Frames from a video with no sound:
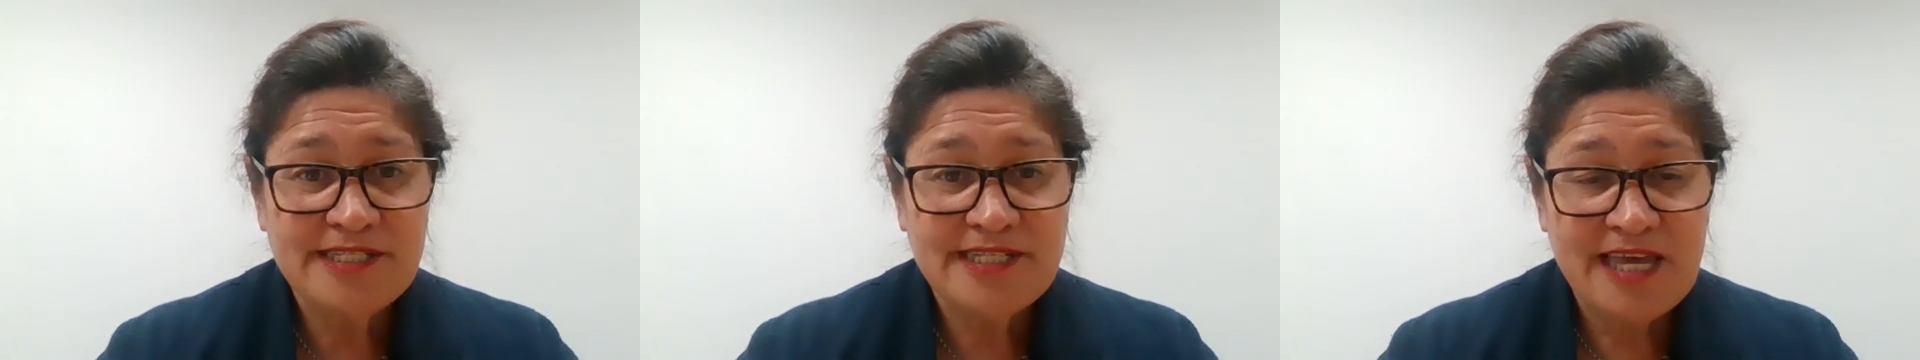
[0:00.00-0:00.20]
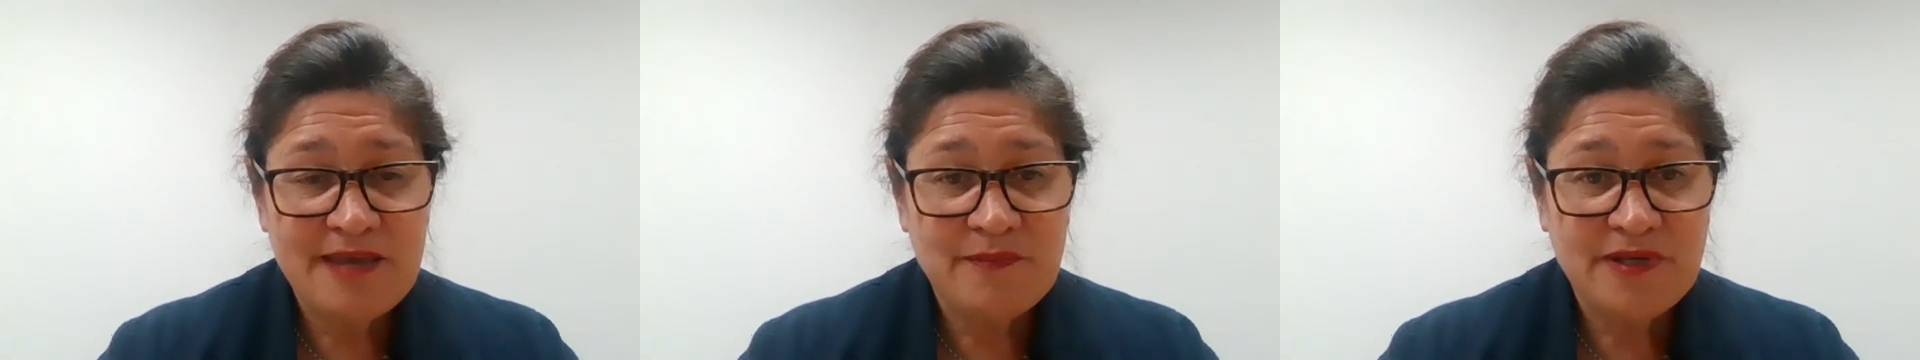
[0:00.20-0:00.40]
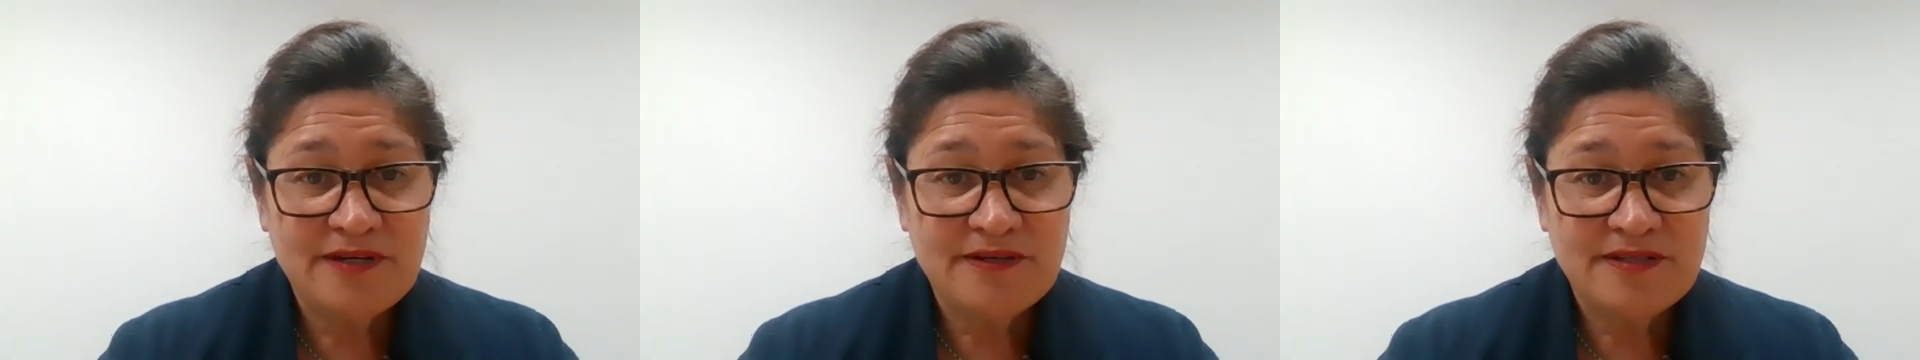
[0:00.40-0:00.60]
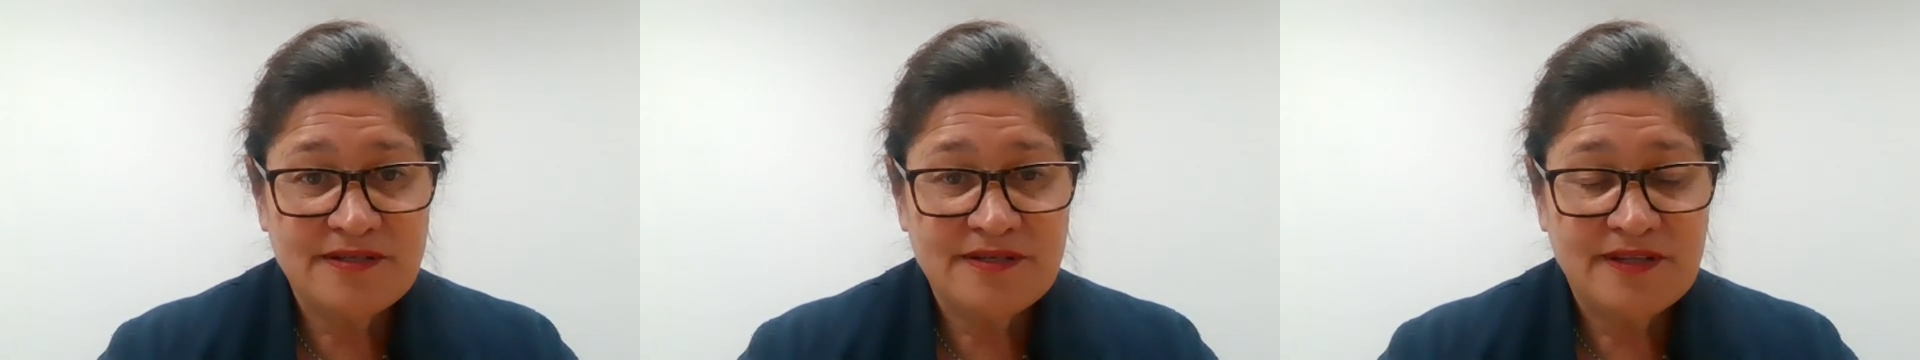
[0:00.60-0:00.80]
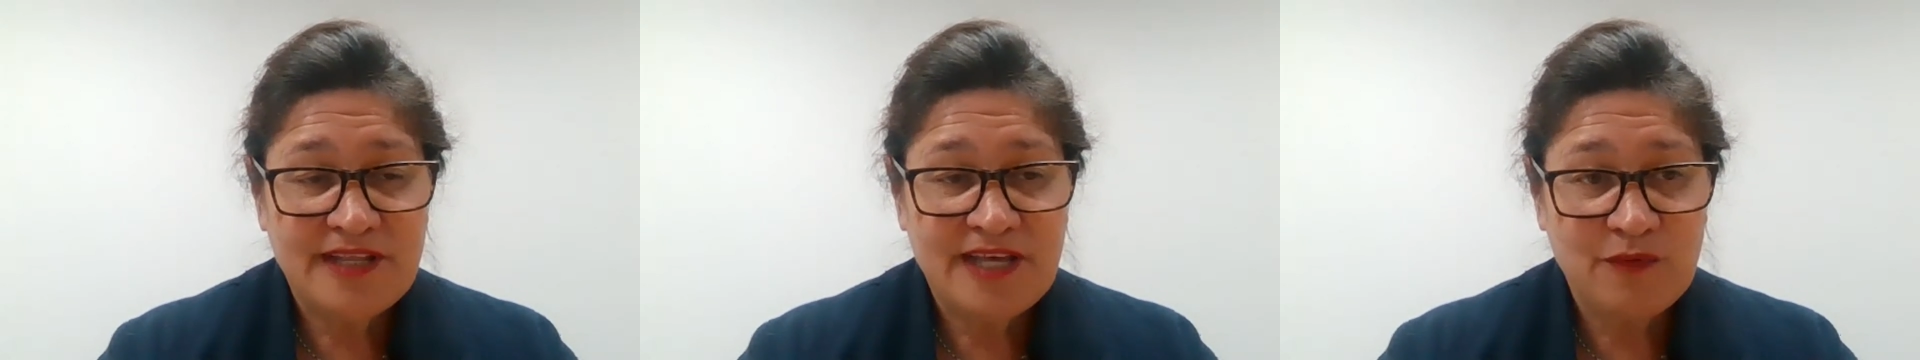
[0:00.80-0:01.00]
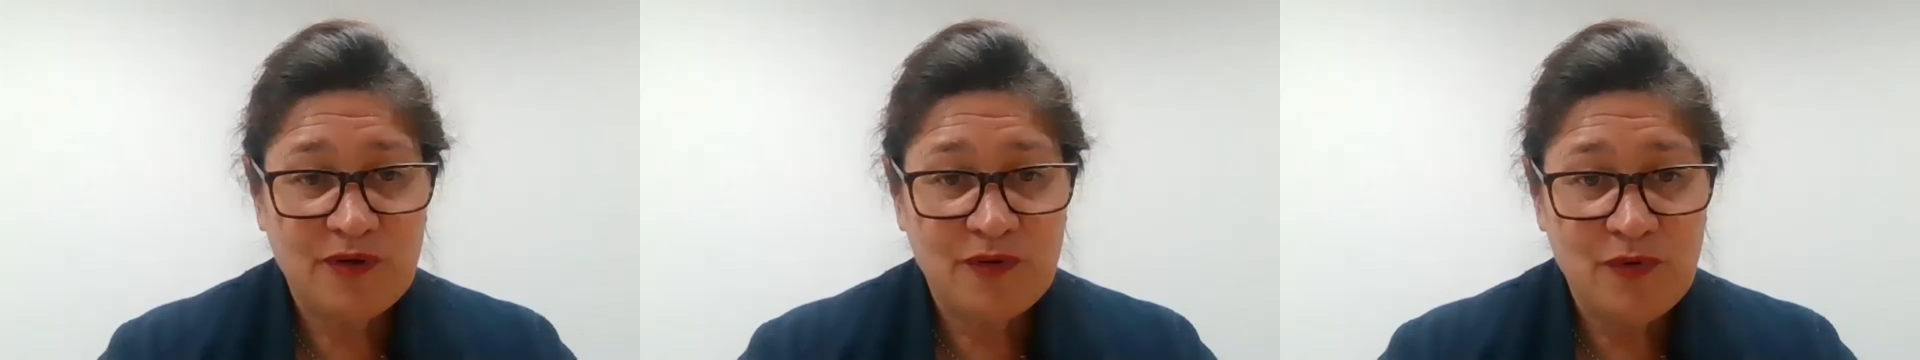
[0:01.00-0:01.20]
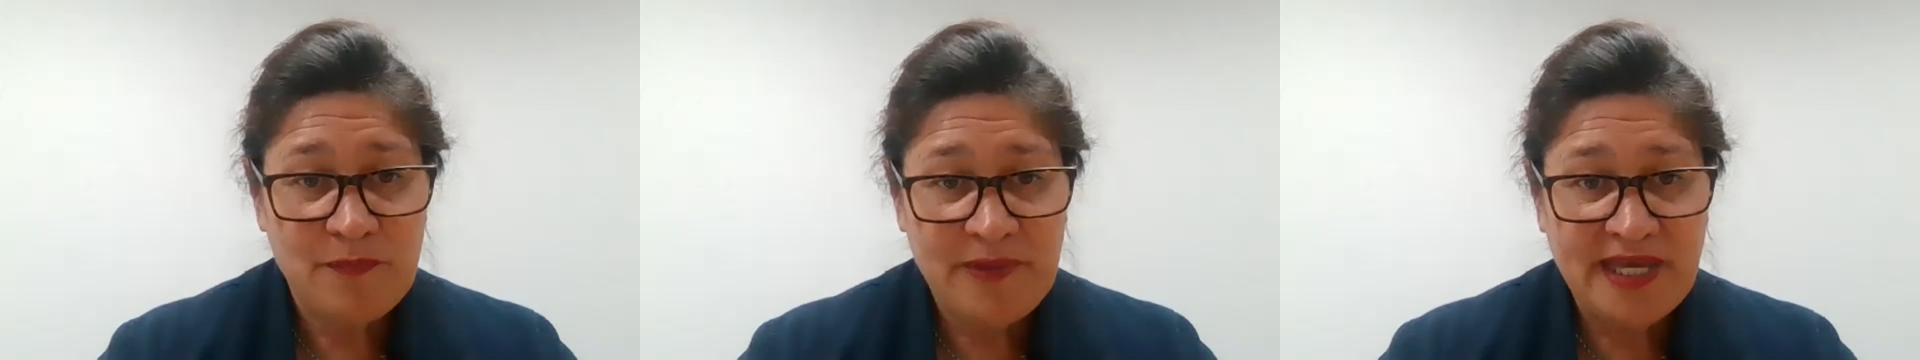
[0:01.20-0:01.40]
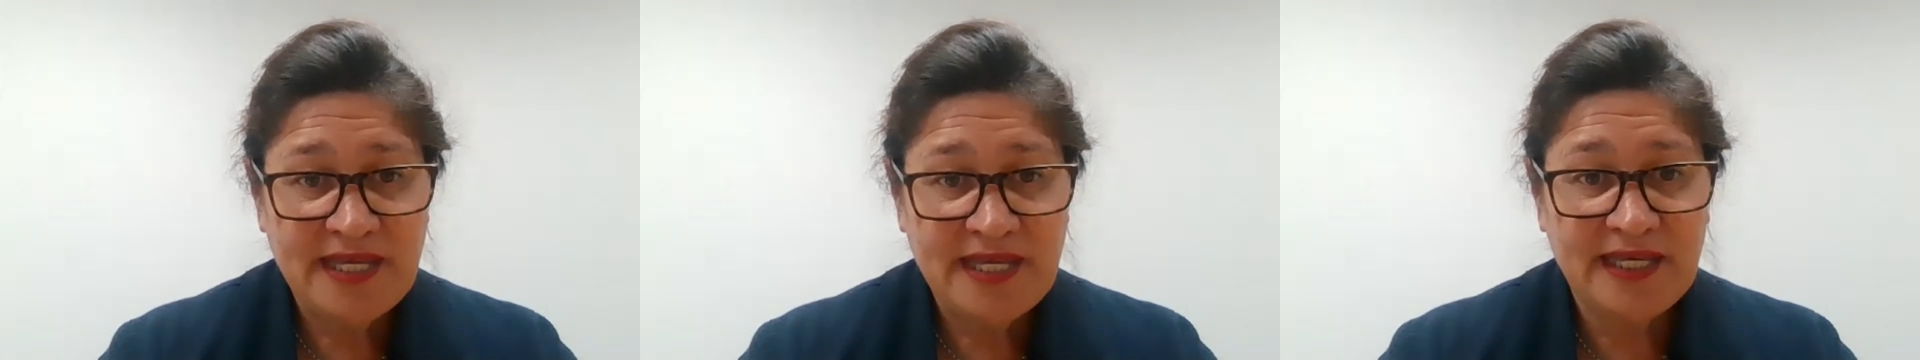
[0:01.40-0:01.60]
statement that we were
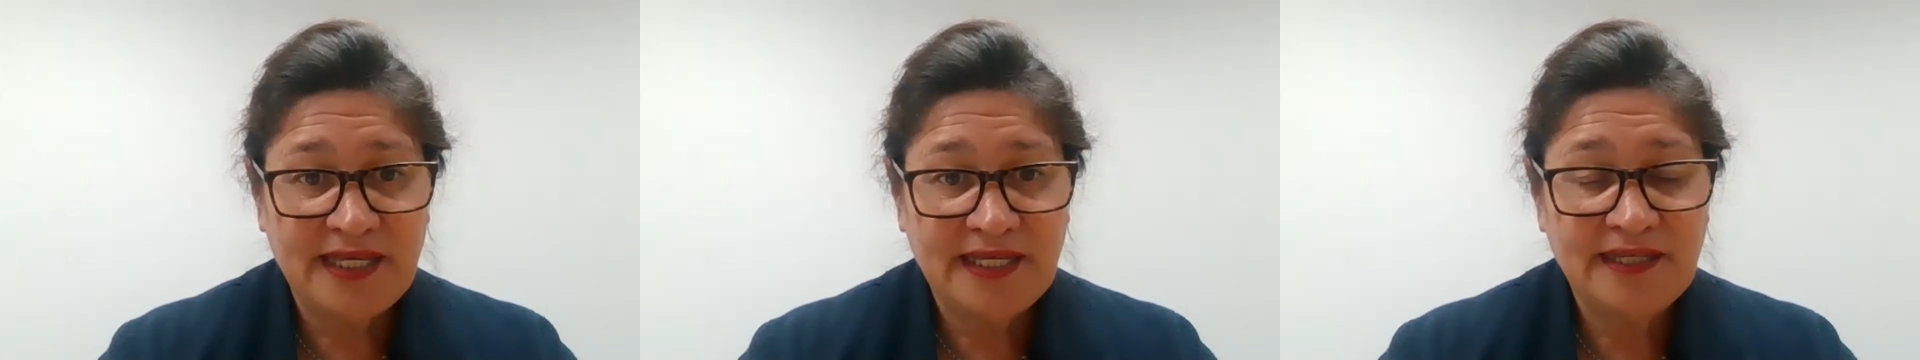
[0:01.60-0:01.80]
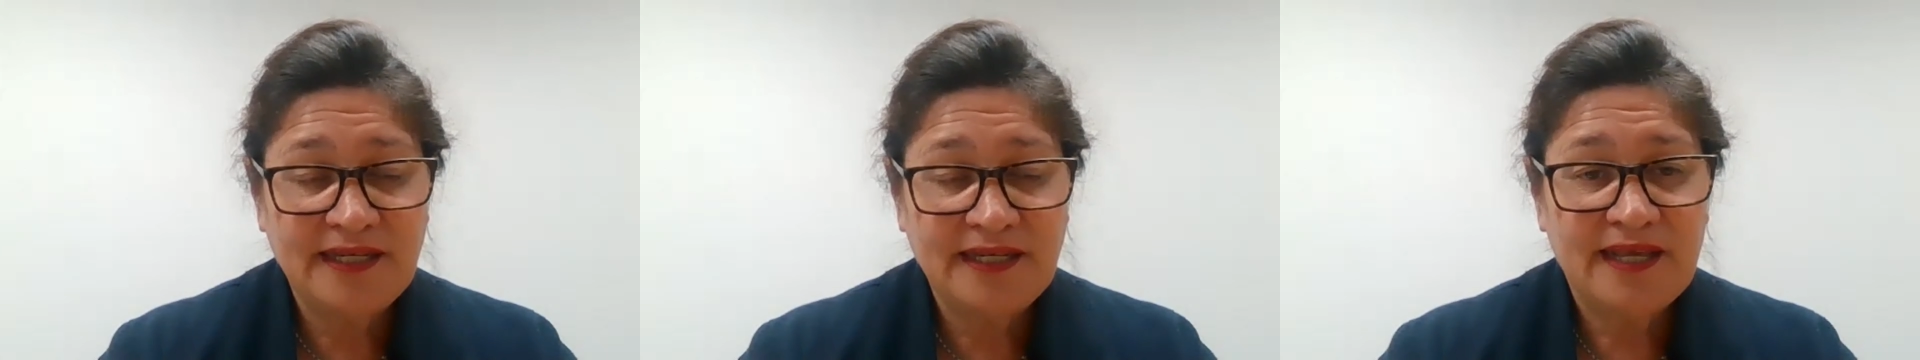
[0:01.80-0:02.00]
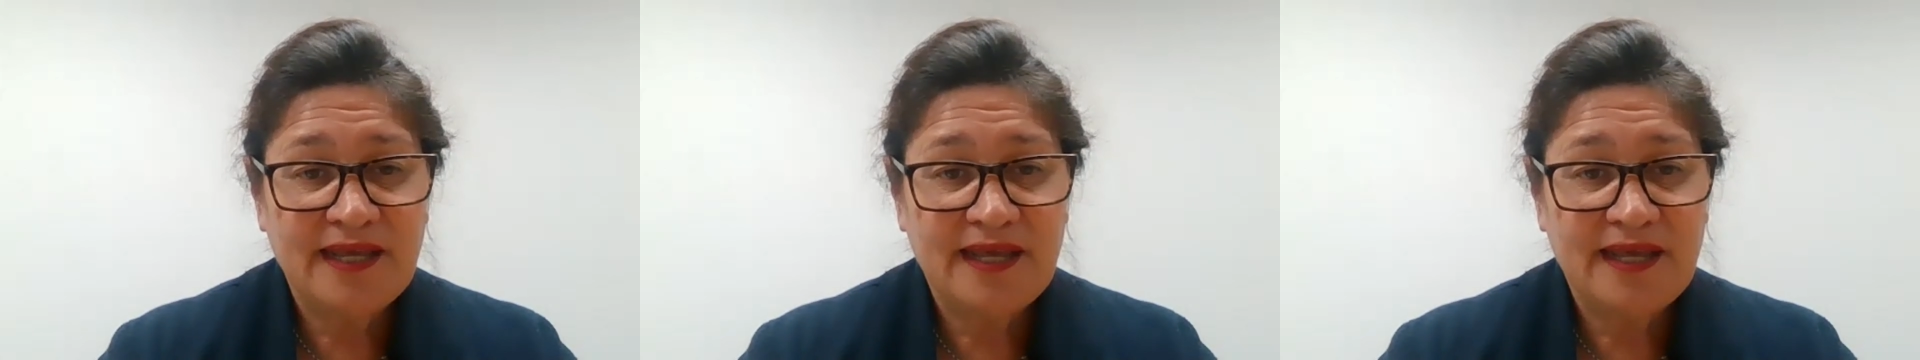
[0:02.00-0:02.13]
making